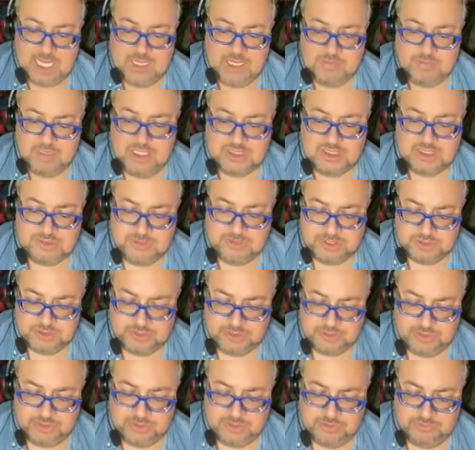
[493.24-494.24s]
um, a
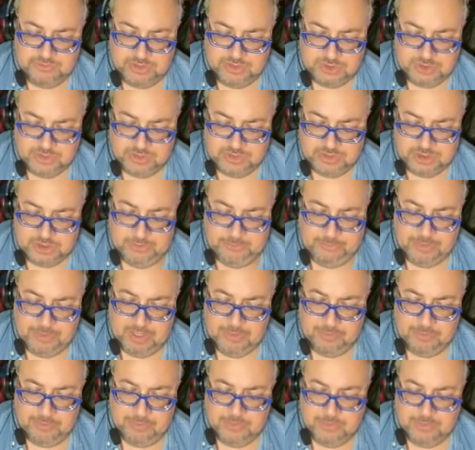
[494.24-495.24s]
special union between two
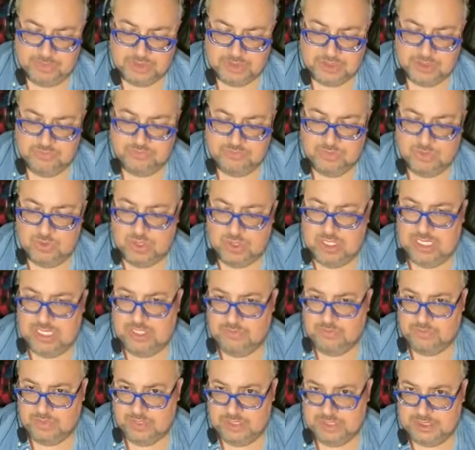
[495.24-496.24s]
people. So if you are
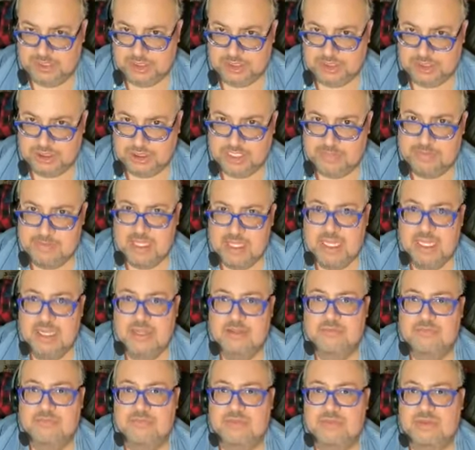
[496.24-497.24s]
in a relationship,
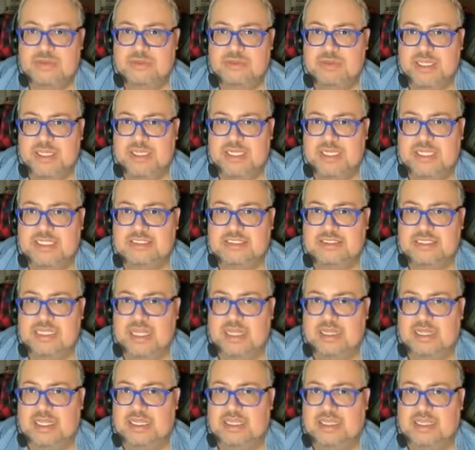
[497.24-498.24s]
but it's
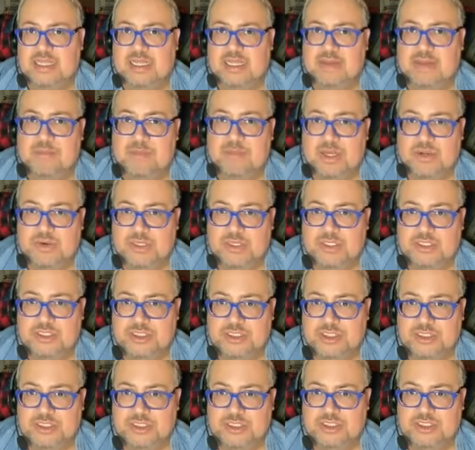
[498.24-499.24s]
not like a
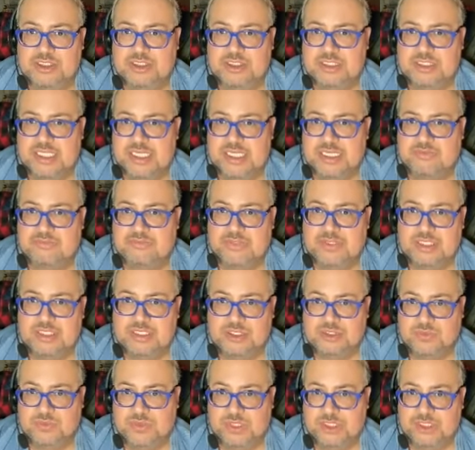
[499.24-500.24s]
marriage, it's just like a
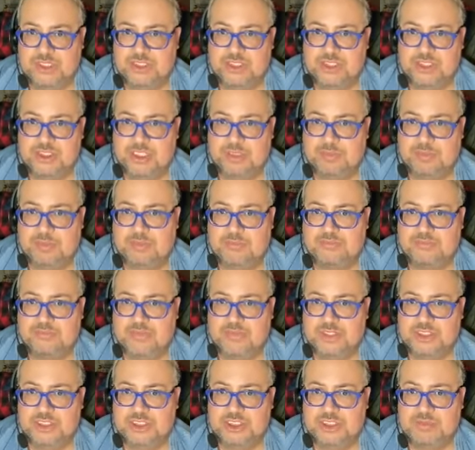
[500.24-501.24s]
situationship or a
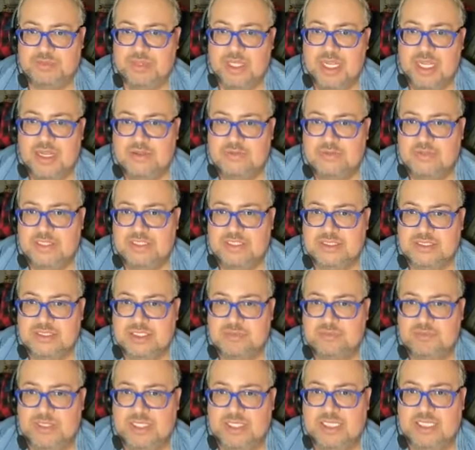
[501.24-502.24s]
friendship. This
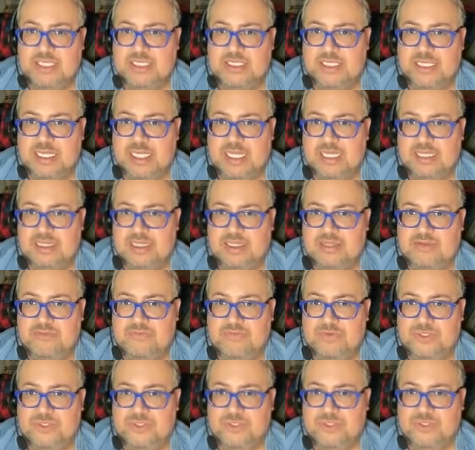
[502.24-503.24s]
could be indicating in the
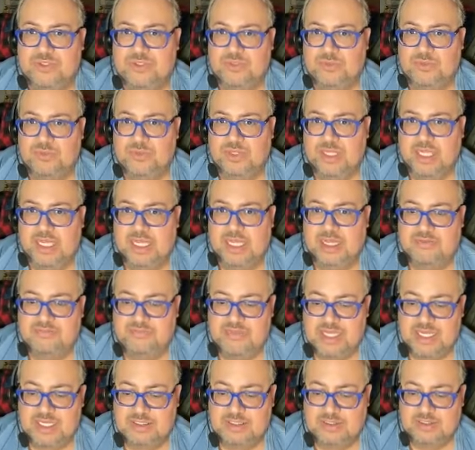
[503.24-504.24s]
future you will have
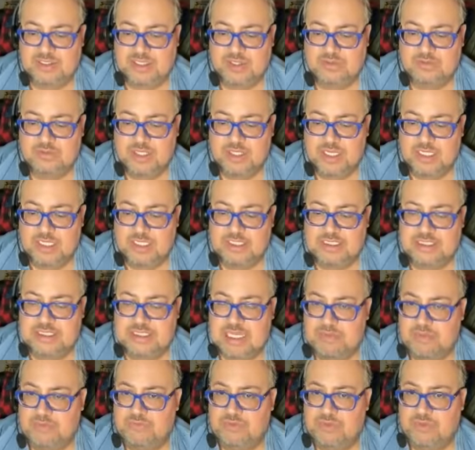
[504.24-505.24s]
that. You know,
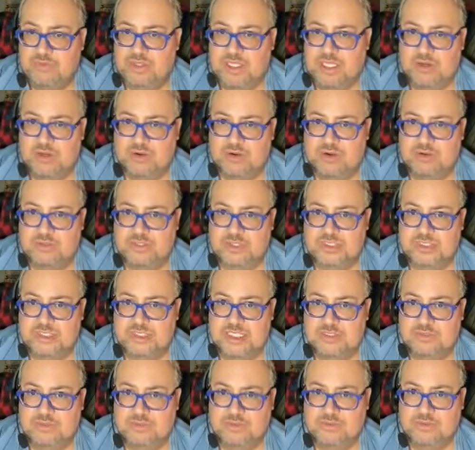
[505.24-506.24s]
some of you that are
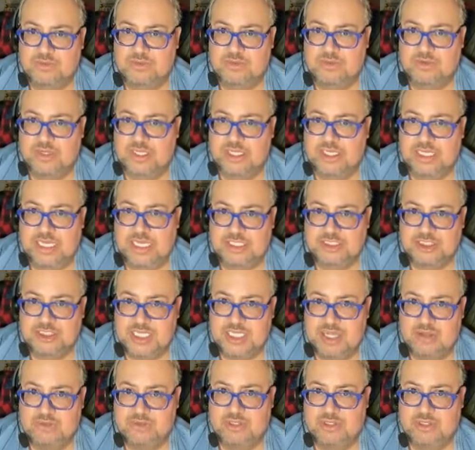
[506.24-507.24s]
single or
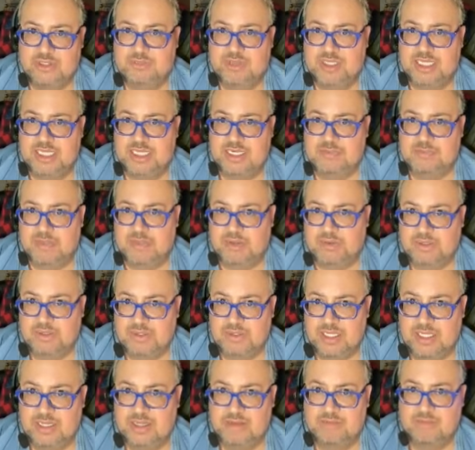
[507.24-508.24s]
engaged now could be getting
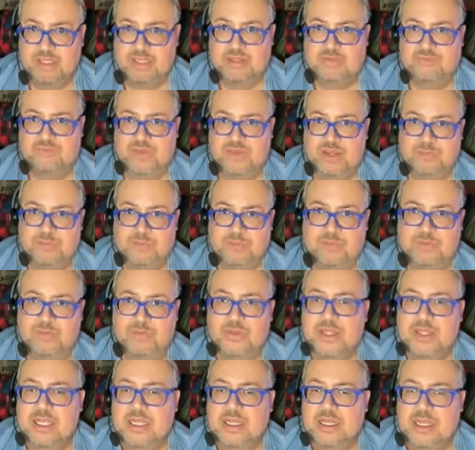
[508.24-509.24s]
married in the month of
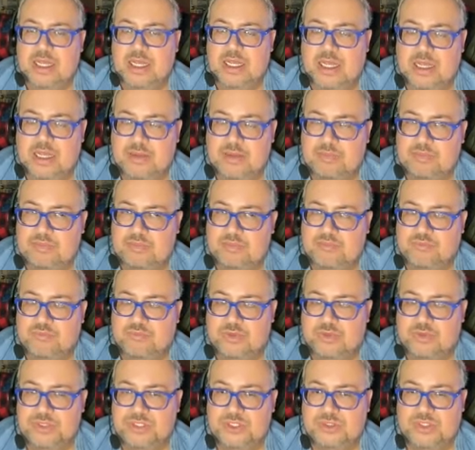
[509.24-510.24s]
April. Um,
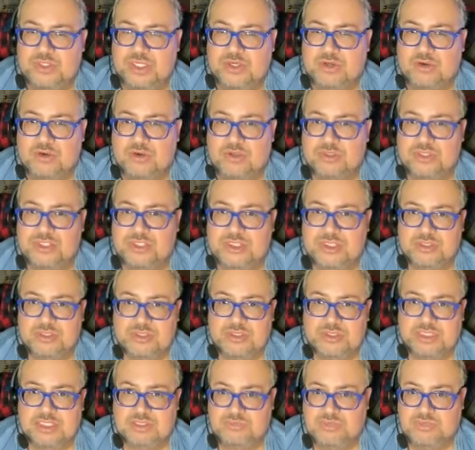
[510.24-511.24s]
for those of you that are
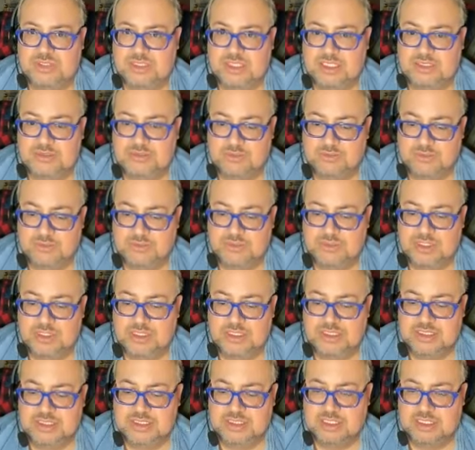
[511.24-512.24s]
still team single,
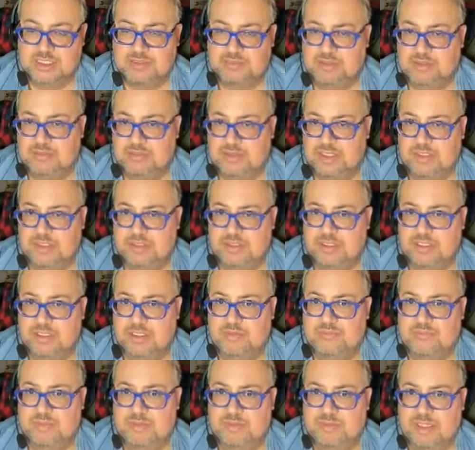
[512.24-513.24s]
this is a commitment
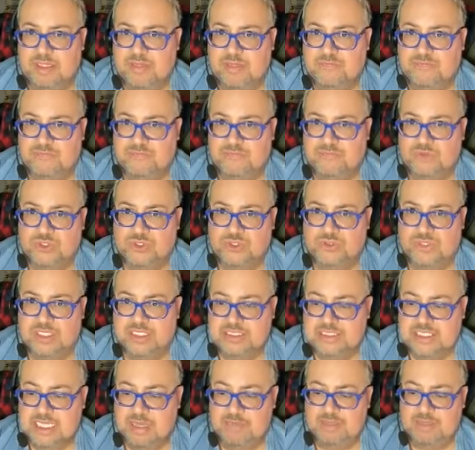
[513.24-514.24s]
maybe in the future
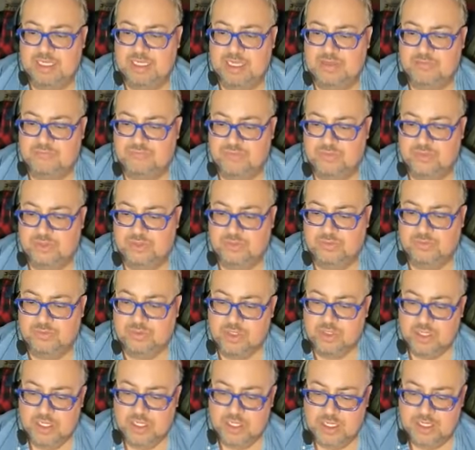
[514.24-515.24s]
that's coming up for
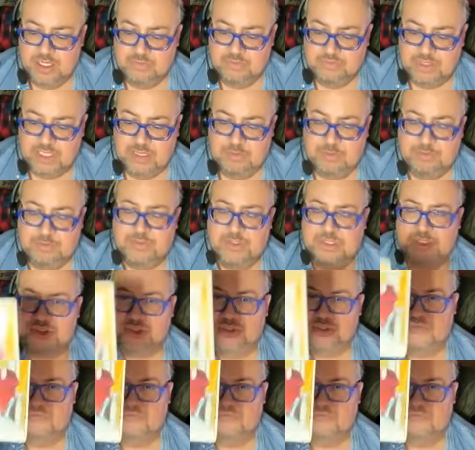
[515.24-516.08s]
you. The emperor